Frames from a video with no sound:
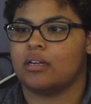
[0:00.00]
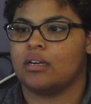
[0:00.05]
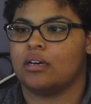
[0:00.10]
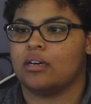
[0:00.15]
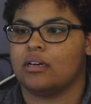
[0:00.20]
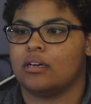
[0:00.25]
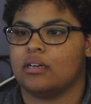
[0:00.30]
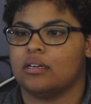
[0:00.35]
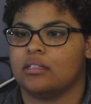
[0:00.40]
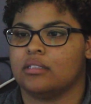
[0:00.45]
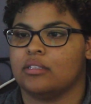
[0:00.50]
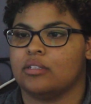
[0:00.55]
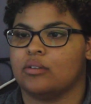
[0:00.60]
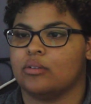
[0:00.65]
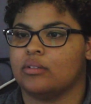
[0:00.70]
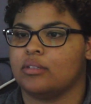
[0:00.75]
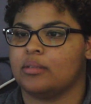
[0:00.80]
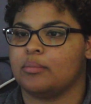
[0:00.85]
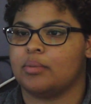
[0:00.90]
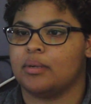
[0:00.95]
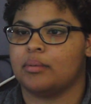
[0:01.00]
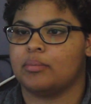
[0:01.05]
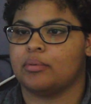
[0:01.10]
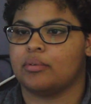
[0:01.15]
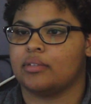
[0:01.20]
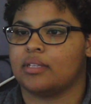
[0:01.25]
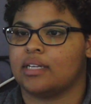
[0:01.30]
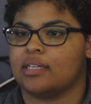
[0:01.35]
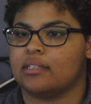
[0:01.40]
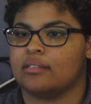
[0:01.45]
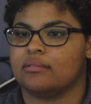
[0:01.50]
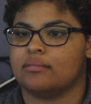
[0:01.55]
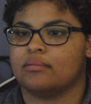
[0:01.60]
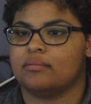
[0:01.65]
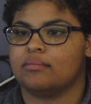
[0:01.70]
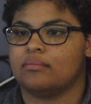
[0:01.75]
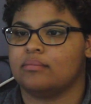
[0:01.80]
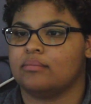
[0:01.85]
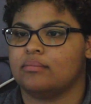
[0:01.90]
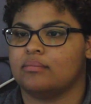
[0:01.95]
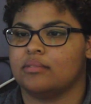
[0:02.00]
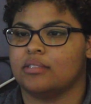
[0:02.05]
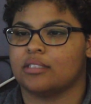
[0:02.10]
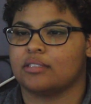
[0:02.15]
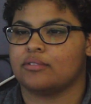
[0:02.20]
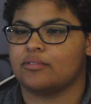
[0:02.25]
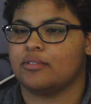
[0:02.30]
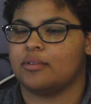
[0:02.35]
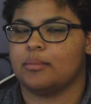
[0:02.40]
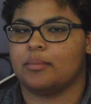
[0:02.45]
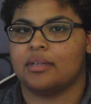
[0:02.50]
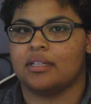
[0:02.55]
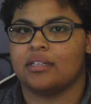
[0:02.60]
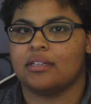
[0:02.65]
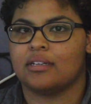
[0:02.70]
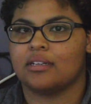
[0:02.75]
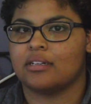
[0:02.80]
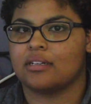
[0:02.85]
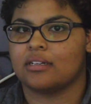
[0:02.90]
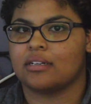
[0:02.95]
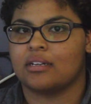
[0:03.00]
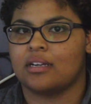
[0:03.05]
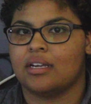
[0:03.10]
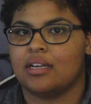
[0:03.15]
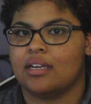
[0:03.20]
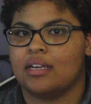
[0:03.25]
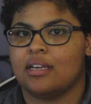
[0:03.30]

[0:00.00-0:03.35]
The only people that looked familiar